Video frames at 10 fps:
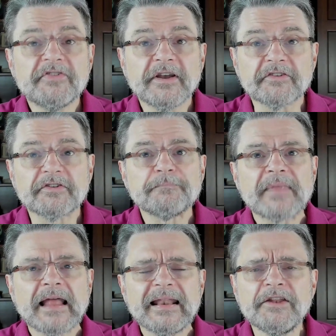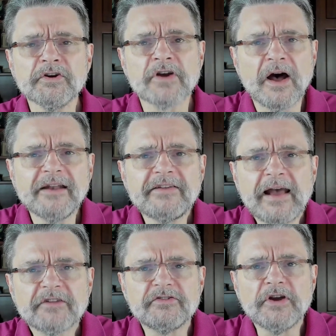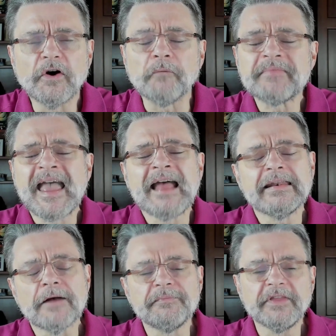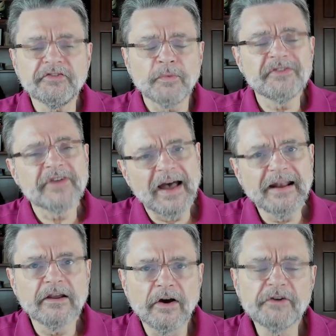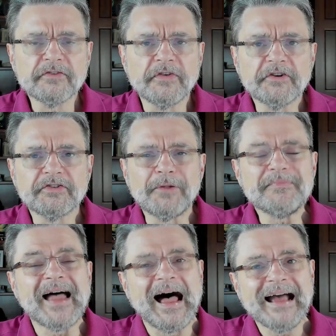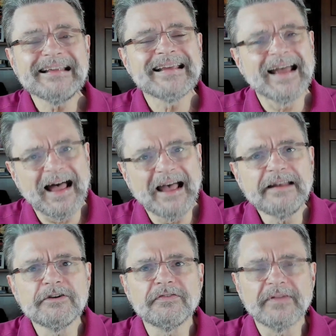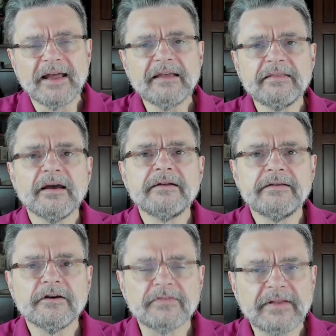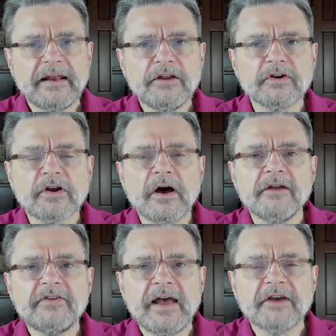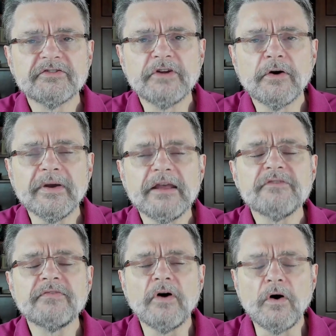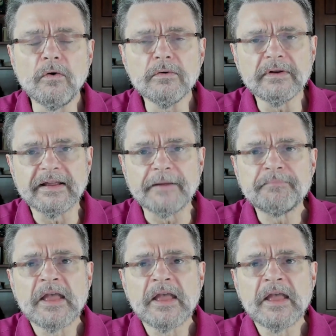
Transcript: six, let your contacts know. Now, this one's kind of controversial. I kind of like the idea of letting your contacts know, if only